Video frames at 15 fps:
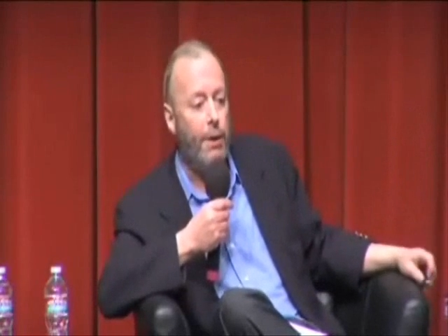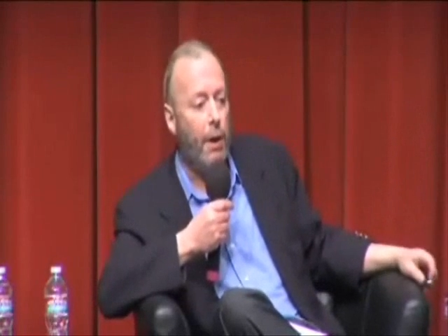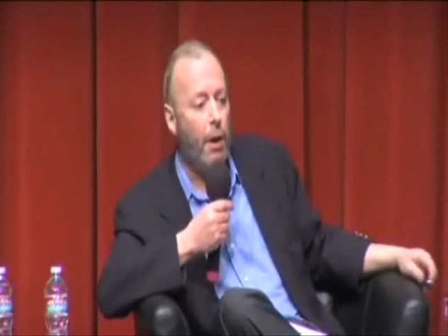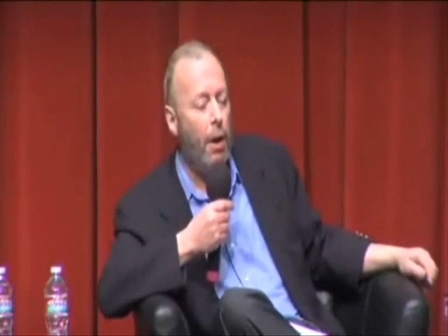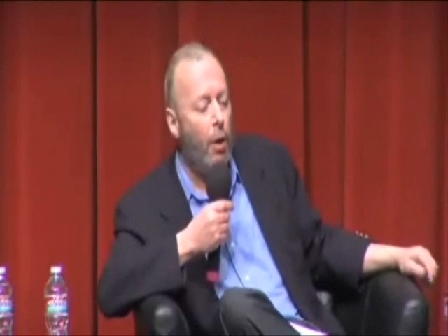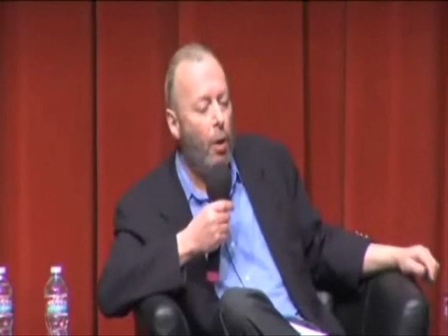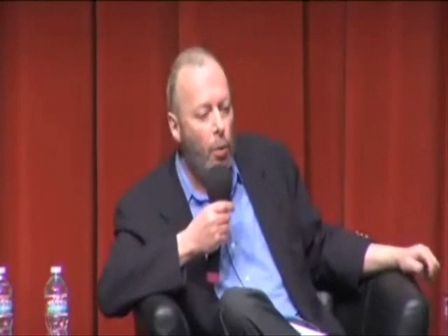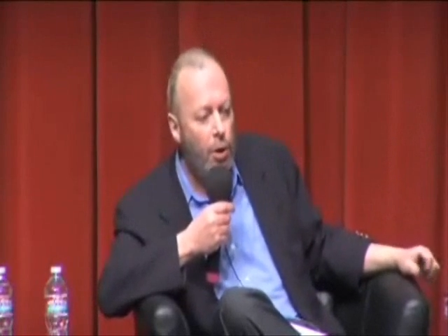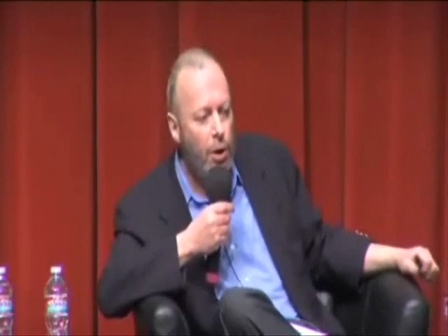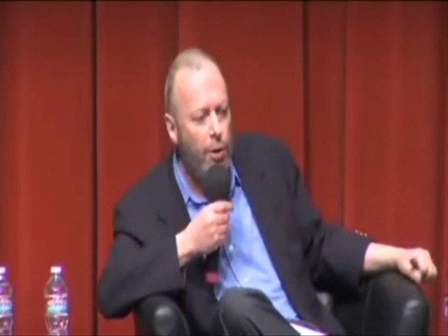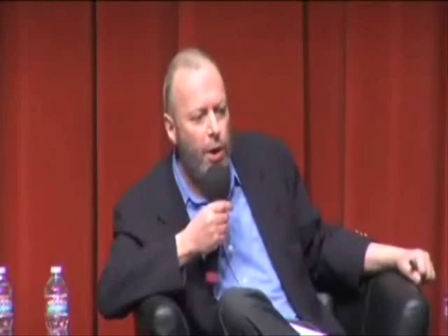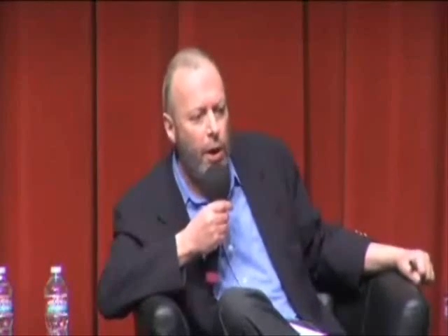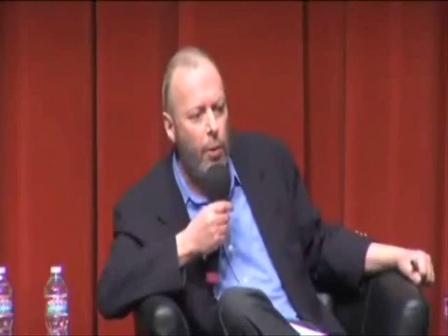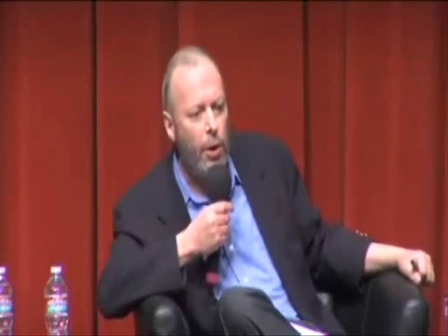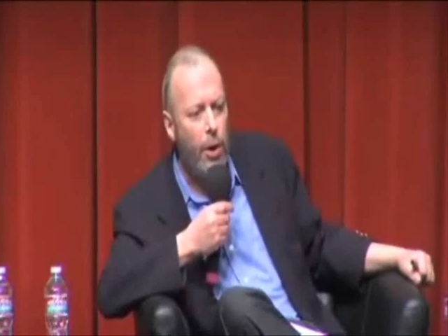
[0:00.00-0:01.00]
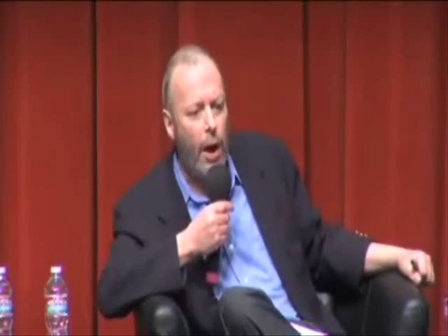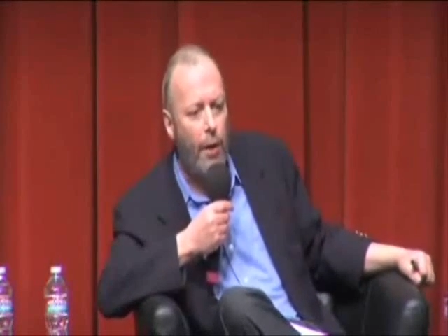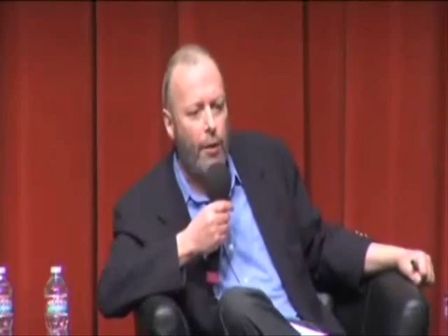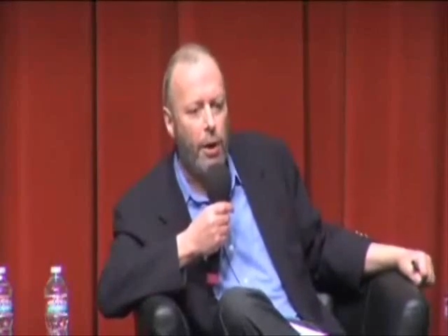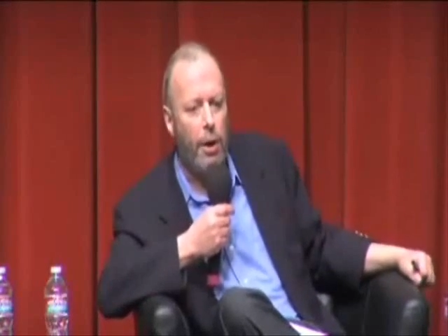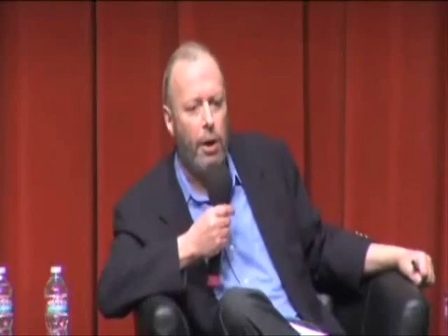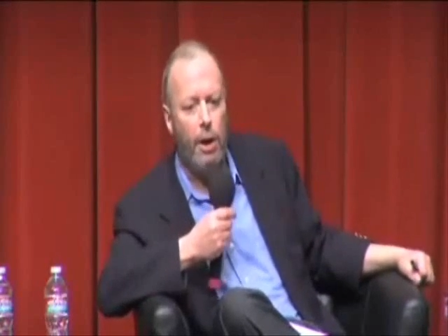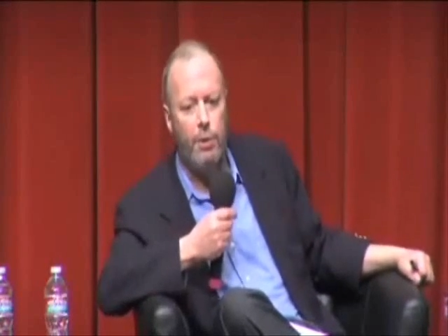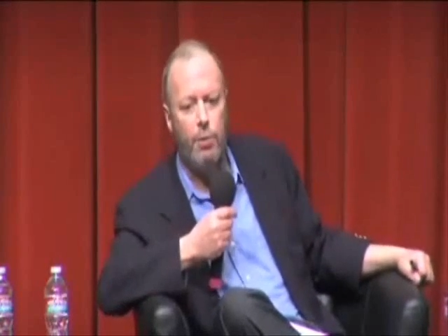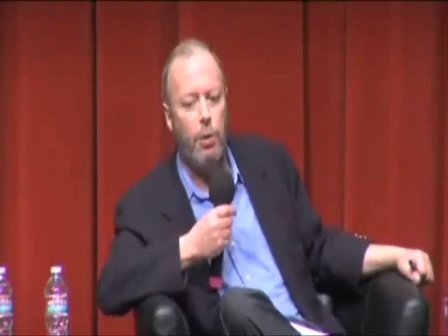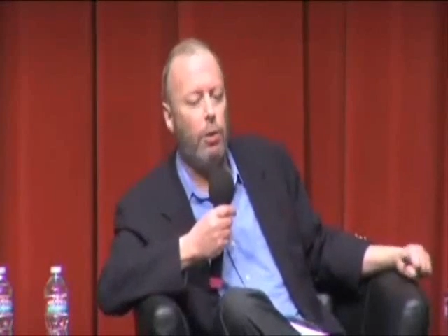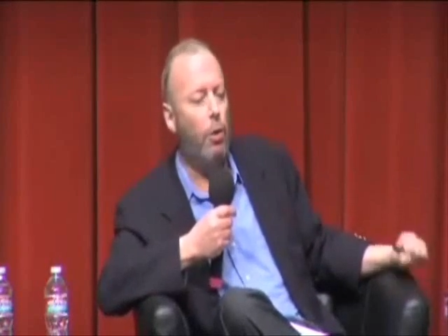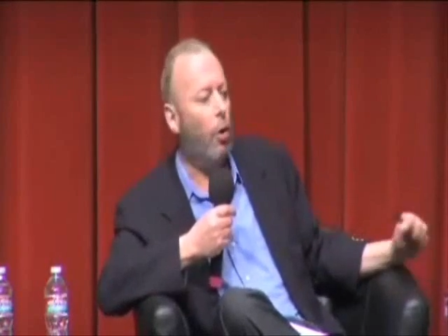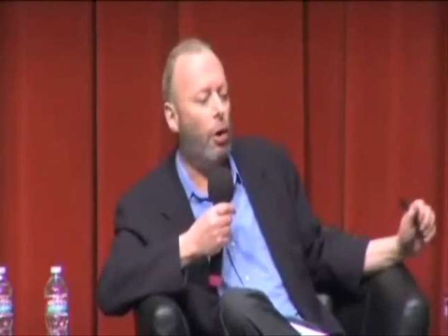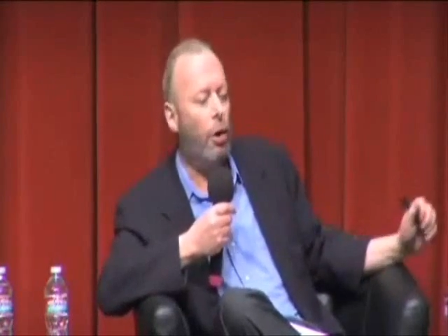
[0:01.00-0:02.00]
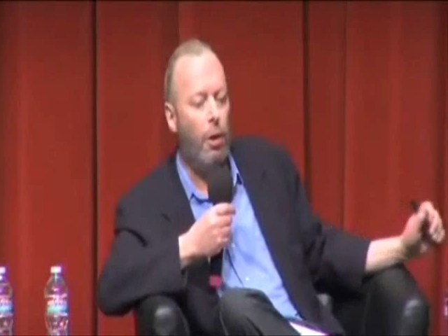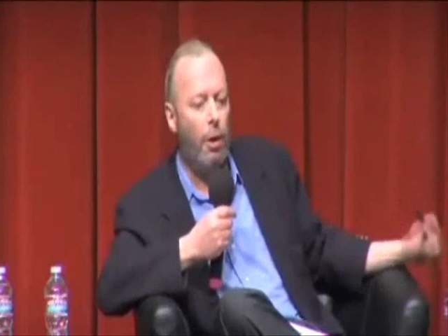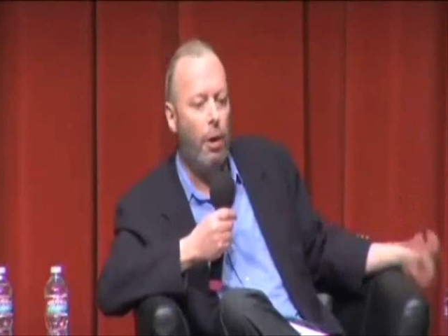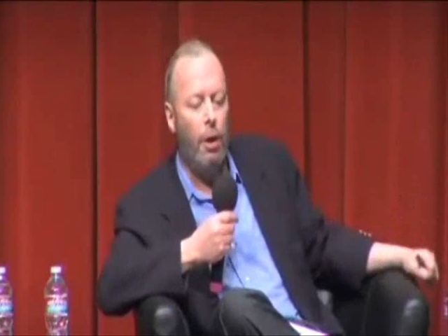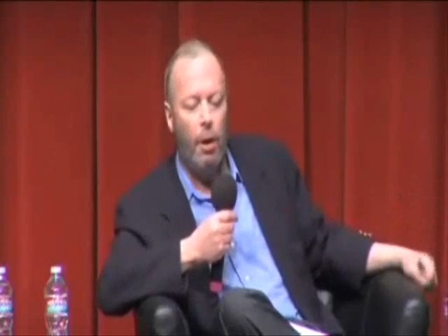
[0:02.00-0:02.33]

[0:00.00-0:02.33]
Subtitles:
say, did you say you were Catholic? Yes. Well, look,